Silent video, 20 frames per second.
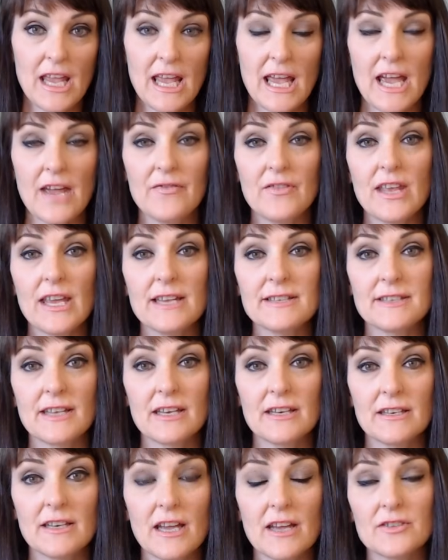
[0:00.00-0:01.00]
And there's
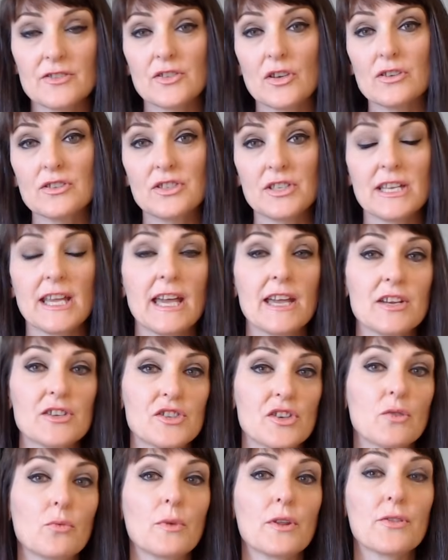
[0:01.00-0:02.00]
an
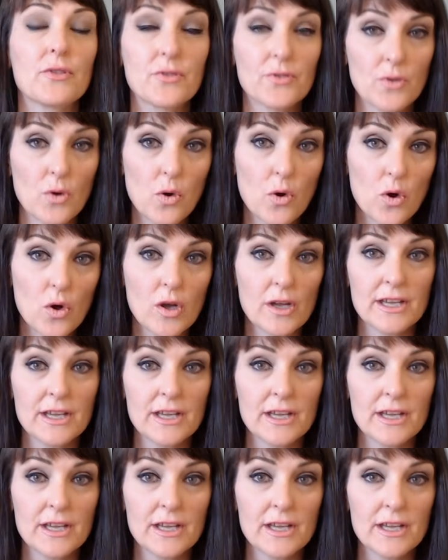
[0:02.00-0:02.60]
association with Thor